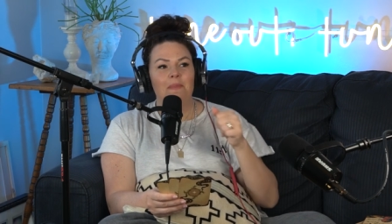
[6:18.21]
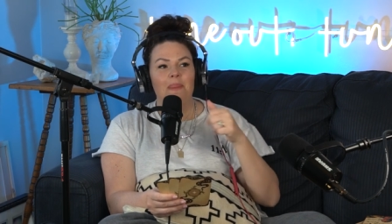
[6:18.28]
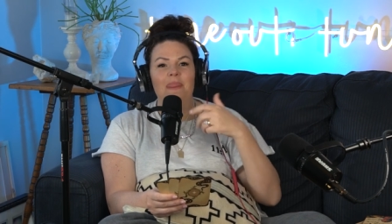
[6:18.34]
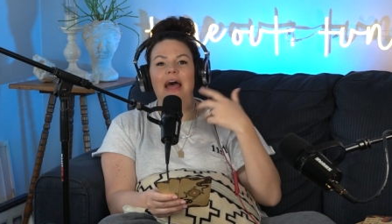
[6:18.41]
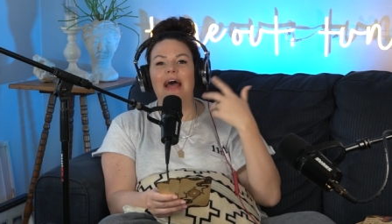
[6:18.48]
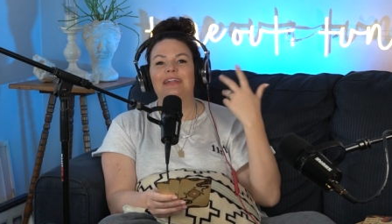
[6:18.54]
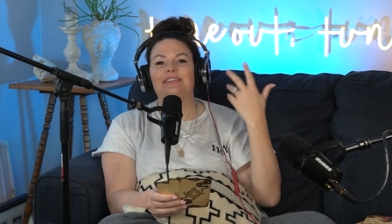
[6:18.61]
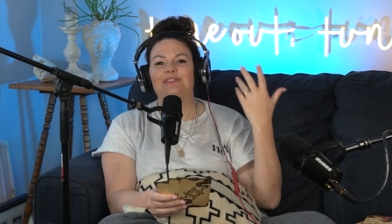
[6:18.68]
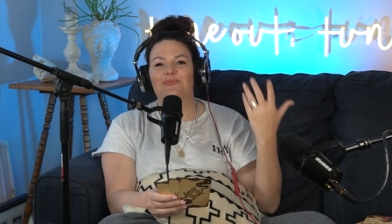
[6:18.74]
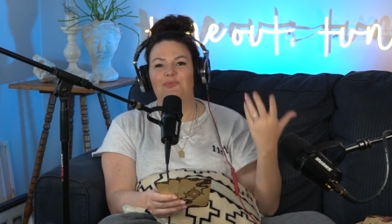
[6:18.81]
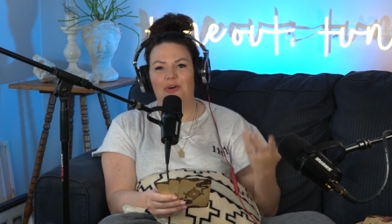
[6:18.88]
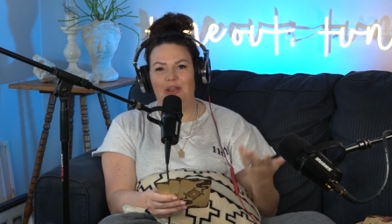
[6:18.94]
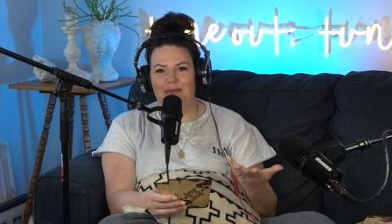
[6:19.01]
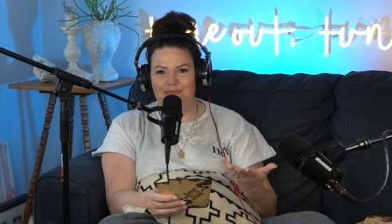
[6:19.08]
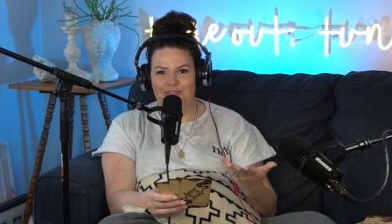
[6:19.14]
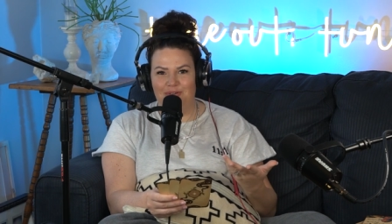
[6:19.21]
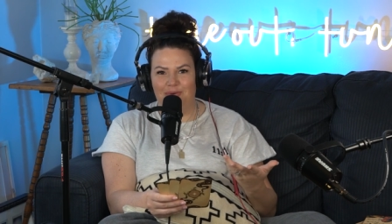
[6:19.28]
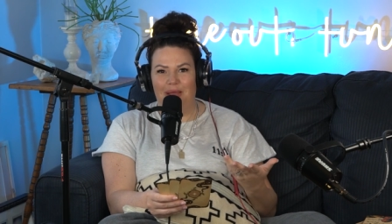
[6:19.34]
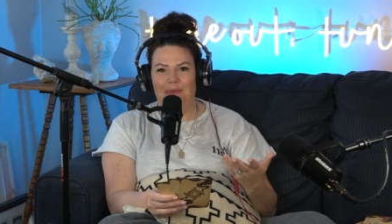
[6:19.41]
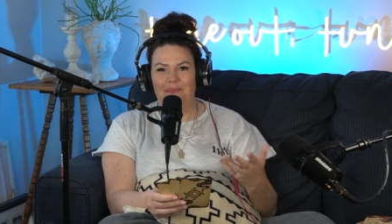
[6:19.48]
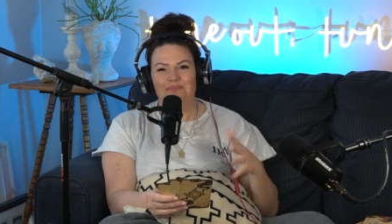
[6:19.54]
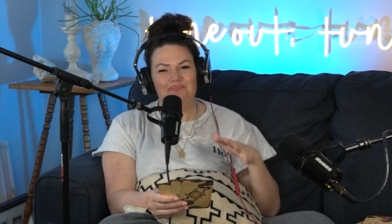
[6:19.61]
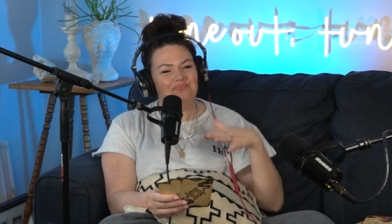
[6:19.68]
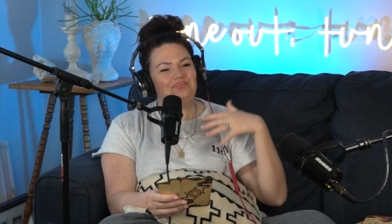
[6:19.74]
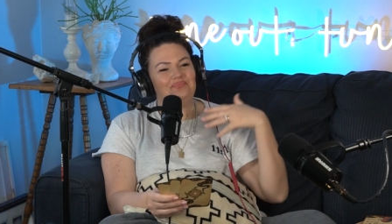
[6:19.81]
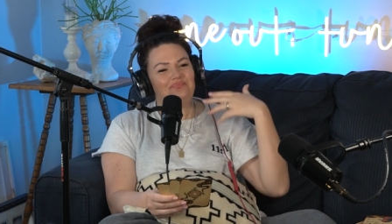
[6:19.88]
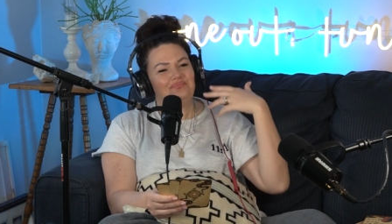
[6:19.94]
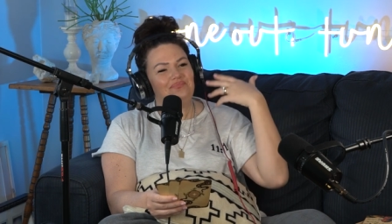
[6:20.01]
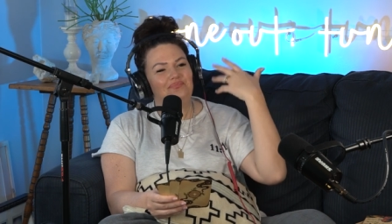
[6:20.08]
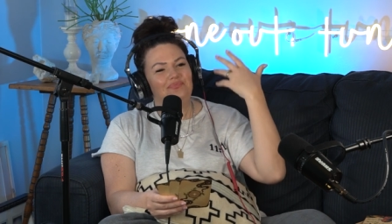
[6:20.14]
That's what I'm doing.
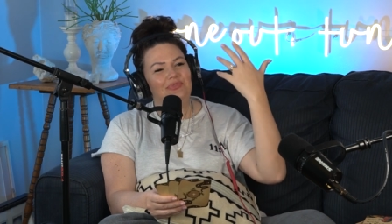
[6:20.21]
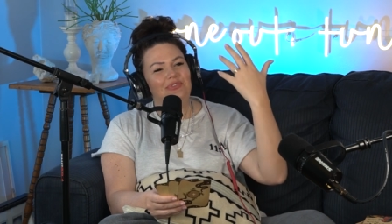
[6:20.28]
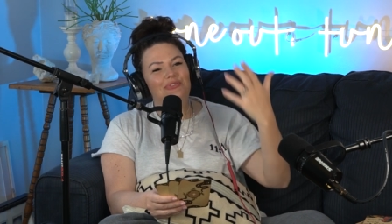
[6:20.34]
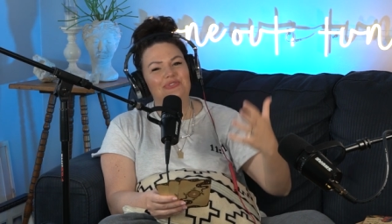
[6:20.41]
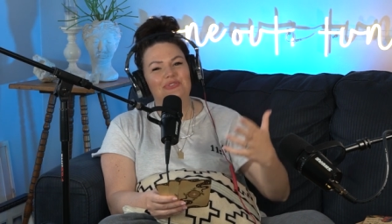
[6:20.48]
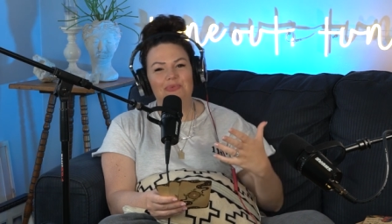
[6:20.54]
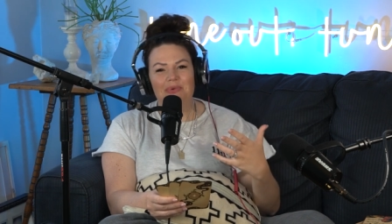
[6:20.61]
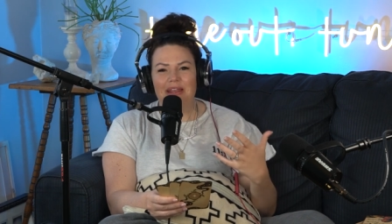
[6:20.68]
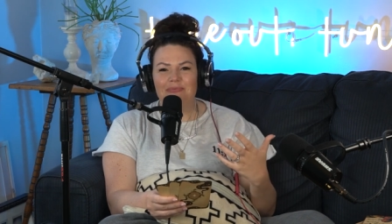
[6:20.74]
So when